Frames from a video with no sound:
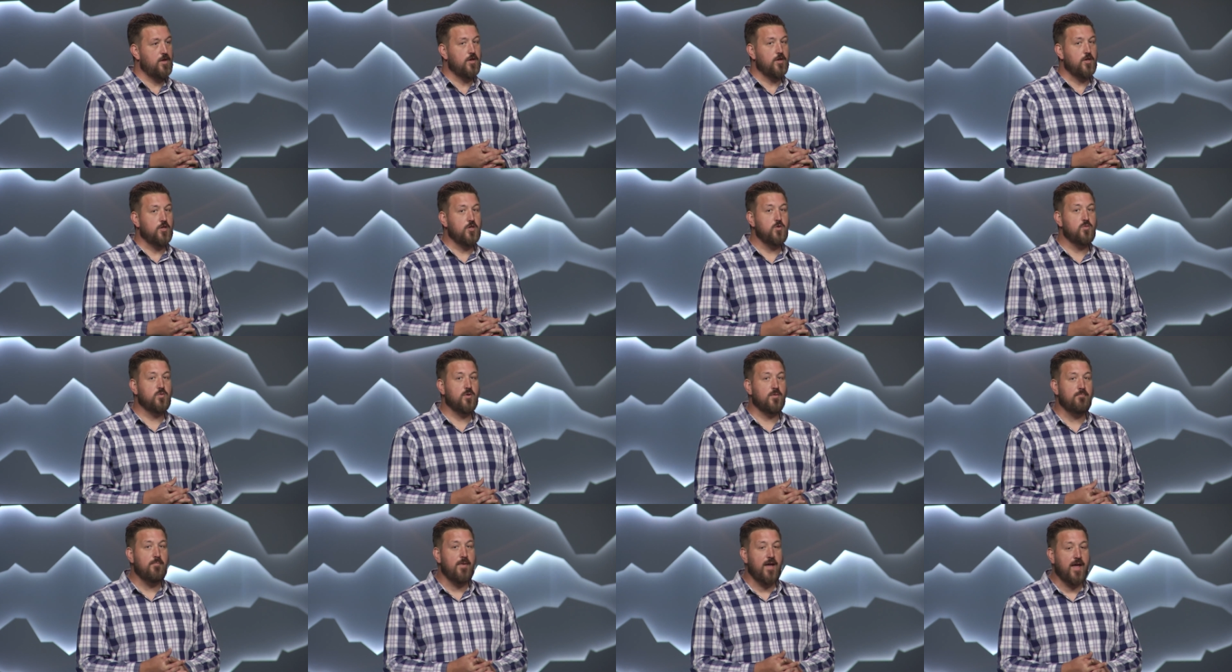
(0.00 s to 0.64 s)
You
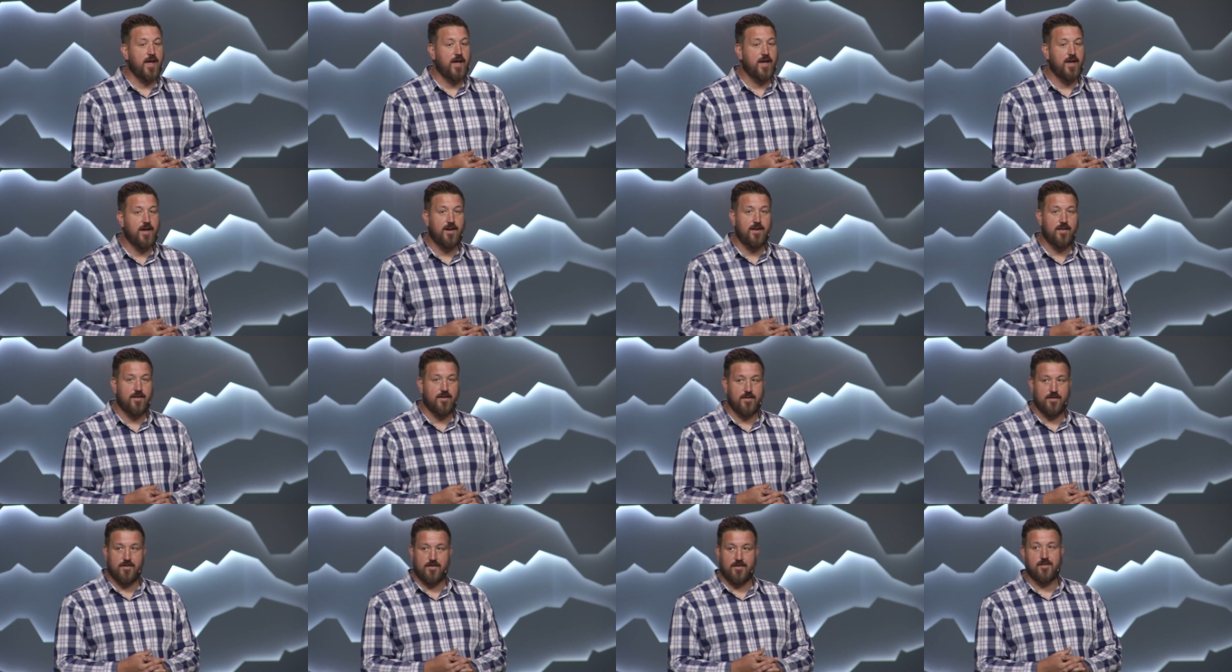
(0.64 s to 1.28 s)
were made,
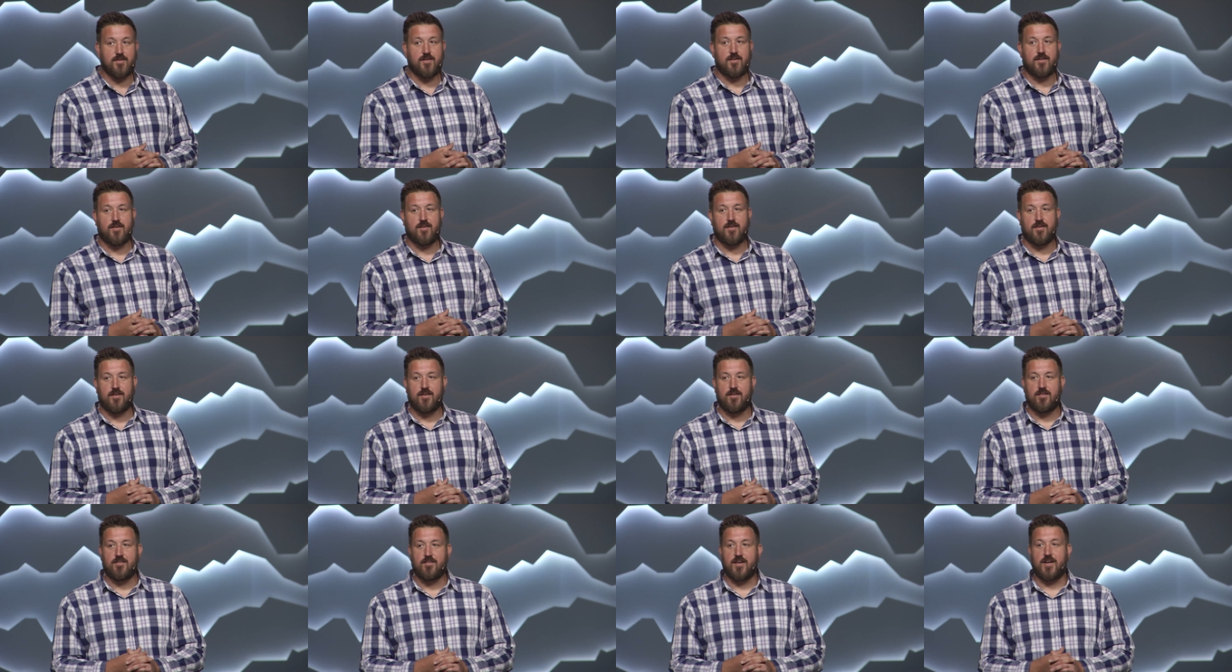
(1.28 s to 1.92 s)

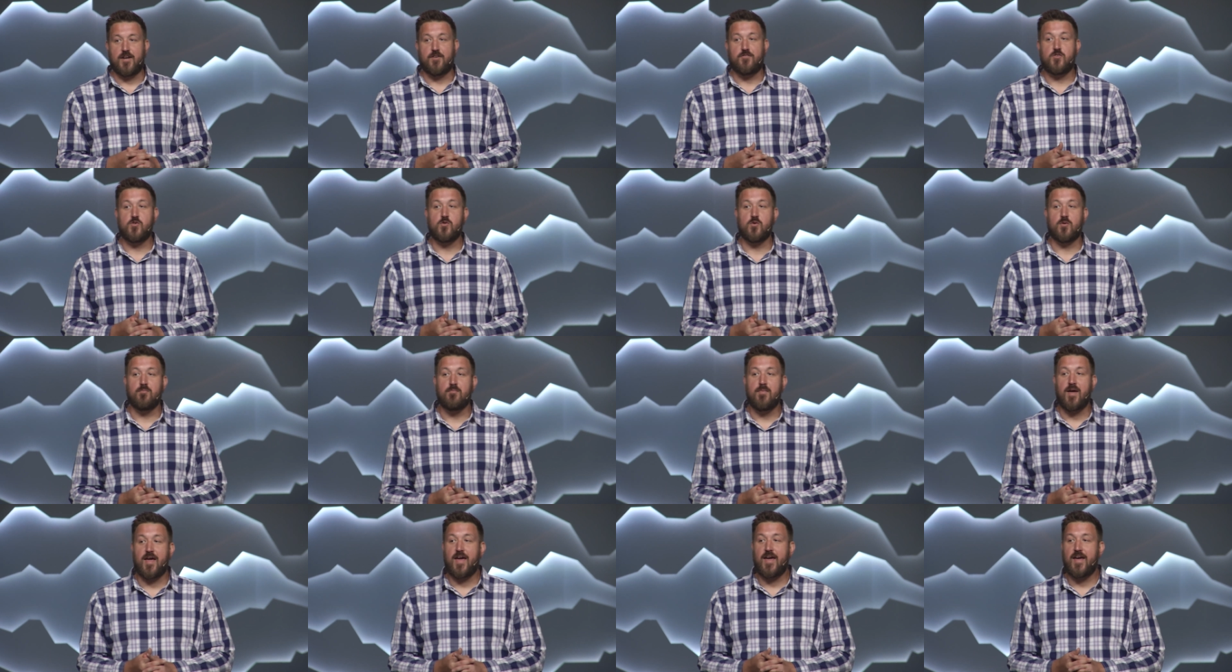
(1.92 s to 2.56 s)
and if you were
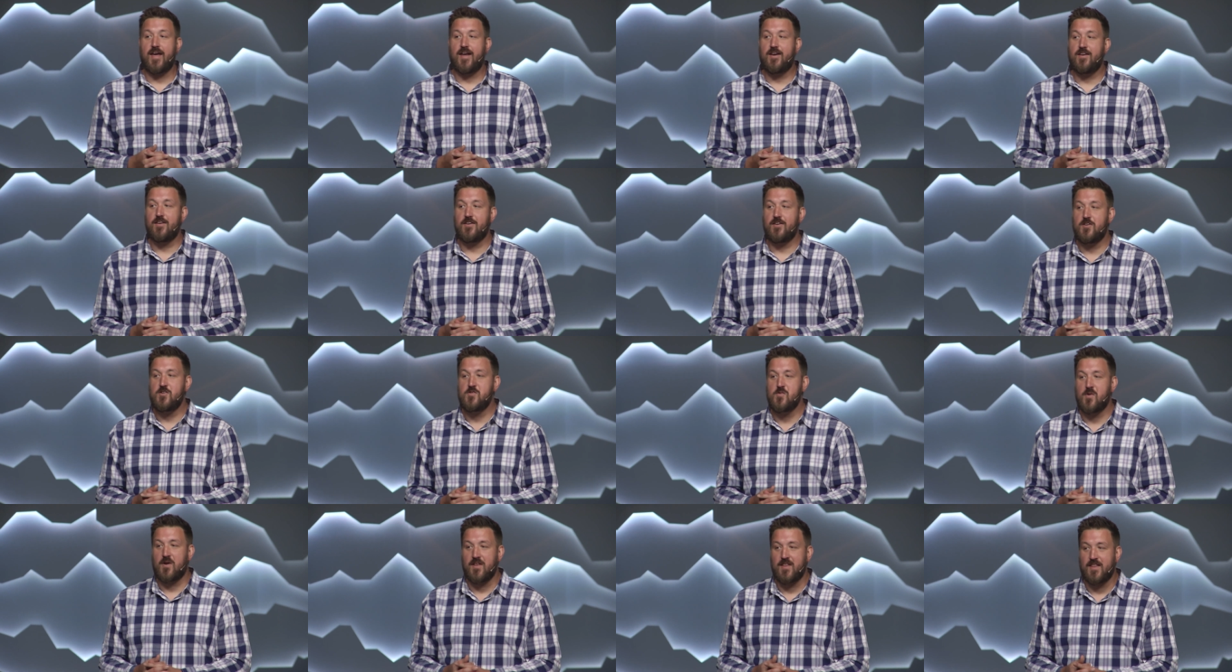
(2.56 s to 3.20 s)
made,
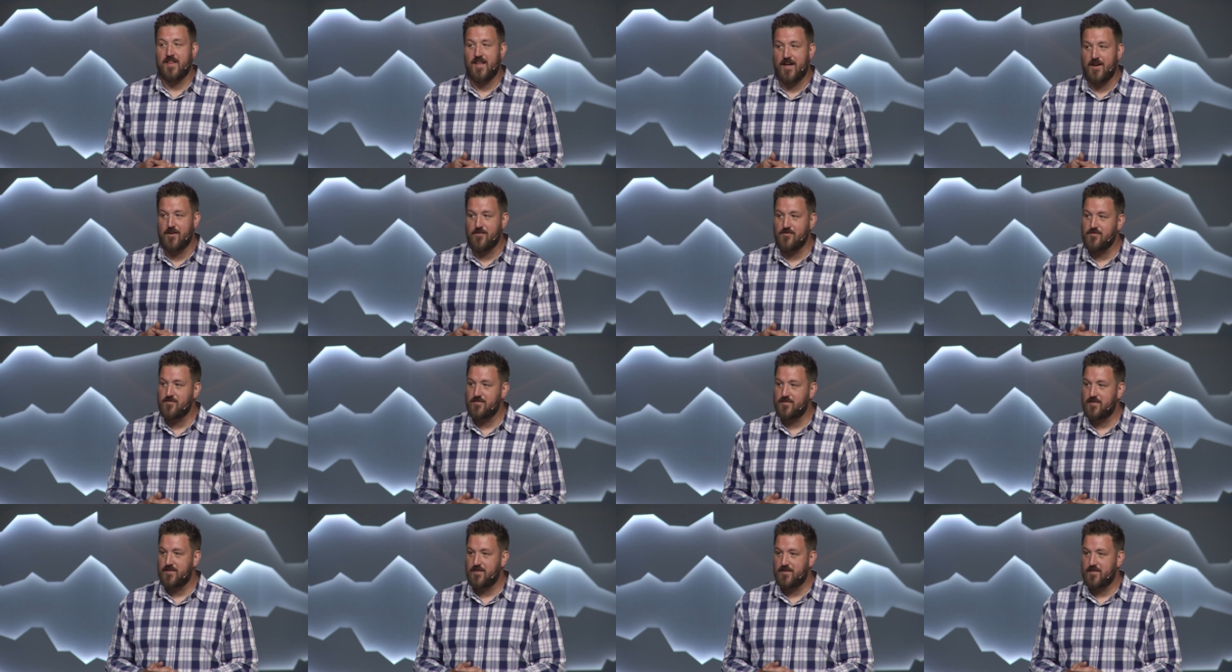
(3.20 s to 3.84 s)
you are
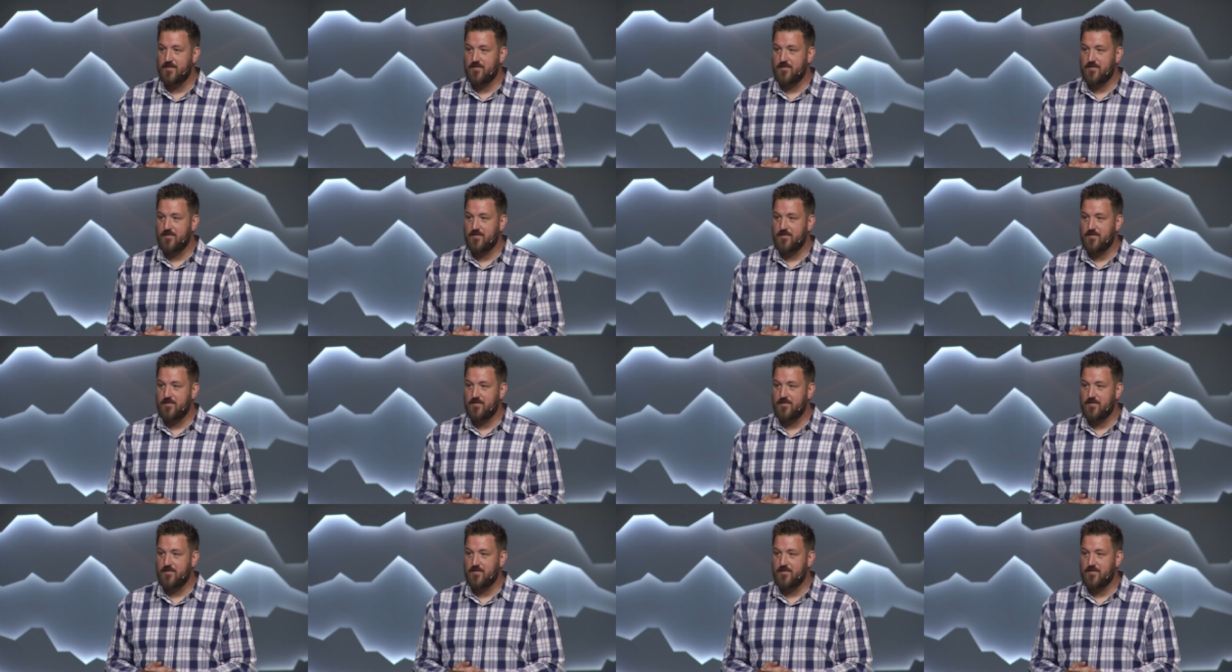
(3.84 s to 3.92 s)
loved.